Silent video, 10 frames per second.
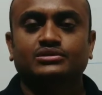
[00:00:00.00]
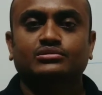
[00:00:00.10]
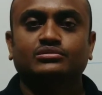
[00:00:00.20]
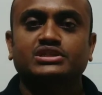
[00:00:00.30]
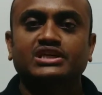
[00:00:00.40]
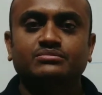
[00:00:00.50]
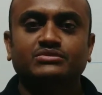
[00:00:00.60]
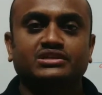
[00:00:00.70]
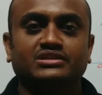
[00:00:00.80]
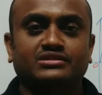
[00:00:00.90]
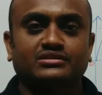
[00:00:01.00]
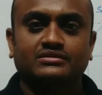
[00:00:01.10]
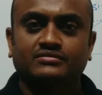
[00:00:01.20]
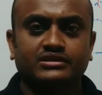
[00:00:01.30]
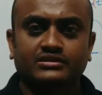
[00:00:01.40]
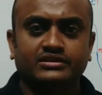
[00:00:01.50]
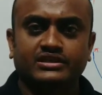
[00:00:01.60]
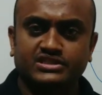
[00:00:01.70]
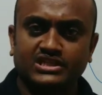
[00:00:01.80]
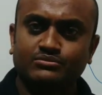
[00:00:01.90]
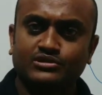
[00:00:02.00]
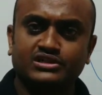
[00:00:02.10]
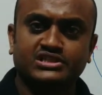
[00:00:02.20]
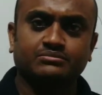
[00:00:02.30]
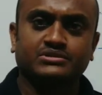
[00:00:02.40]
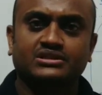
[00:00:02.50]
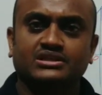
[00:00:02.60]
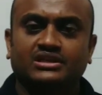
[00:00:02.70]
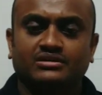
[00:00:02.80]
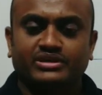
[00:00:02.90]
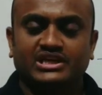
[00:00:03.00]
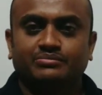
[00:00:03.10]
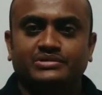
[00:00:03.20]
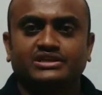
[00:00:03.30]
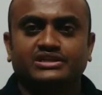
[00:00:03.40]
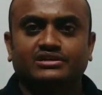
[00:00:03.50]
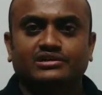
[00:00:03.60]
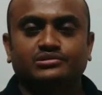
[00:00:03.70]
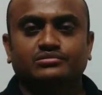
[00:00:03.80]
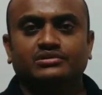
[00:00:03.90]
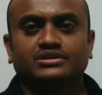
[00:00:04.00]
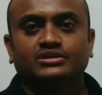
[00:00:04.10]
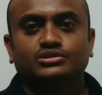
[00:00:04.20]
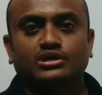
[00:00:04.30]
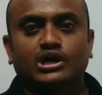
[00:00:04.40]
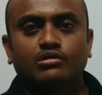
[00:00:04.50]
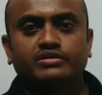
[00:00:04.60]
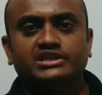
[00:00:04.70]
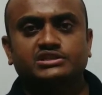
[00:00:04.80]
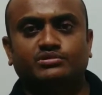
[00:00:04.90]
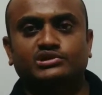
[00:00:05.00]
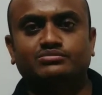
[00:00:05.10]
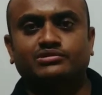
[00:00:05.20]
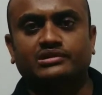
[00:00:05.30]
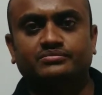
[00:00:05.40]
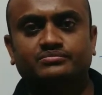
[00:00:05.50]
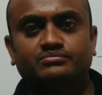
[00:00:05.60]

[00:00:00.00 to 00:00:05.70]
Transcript: So same thing, the same concept may appear here also. So how it is possible?